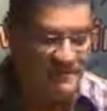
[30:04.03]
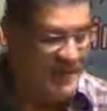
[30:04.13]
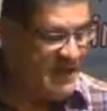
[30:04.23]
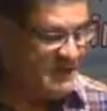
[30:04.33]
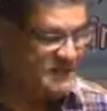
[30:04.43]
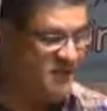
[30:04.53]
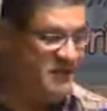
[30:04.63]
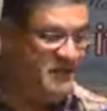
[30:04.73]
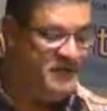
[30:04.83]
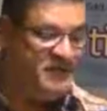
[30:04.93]
So
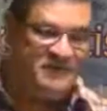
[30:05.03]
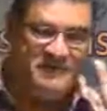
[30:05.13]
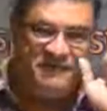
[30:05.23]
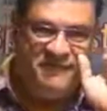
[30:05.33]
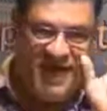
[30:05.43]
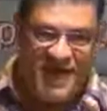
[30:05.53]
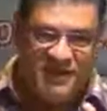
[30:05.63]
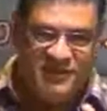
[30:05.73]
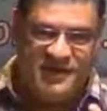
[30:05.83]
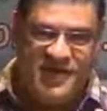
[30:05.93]

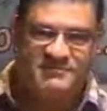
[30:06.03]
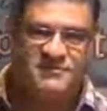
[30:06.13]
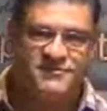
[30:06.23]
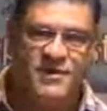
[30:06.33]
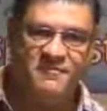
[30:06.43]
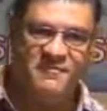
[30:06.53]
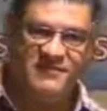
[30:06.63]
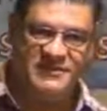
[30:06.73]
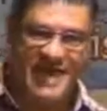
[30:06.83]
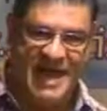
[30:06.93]
faith comes from
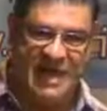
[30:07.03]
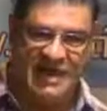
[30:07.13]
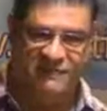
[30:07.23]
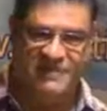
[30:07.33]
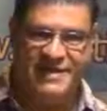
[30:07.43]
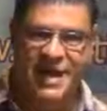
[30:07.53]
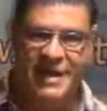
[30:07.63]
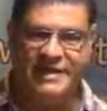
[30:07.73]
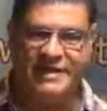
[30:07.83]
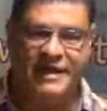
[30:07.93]
fidelity.
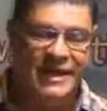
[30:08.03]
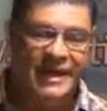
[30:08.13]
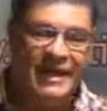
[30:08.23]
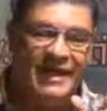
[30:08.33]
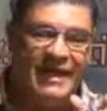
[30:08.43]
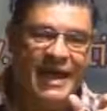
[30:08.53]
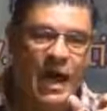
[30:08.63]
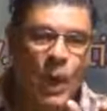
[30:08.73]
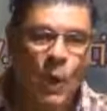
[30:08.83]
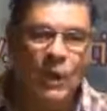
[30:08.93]
Fidelity
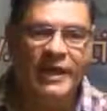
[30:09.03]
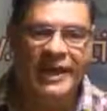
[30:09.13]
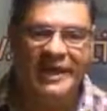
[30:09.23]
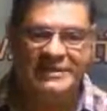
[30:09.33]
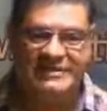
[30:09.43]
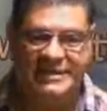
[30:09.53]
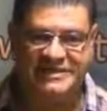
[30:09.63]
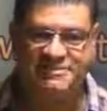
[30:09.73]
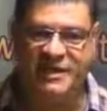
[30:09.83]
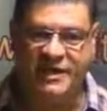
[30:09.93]
only exists
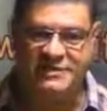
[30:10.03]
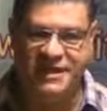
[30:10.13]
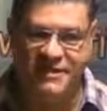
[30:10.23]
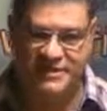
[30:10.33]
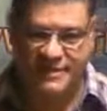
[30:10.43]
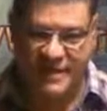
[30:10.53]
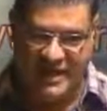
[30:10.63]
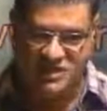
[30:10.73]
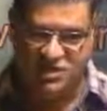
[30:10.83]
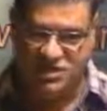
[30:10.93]
because there is relationship.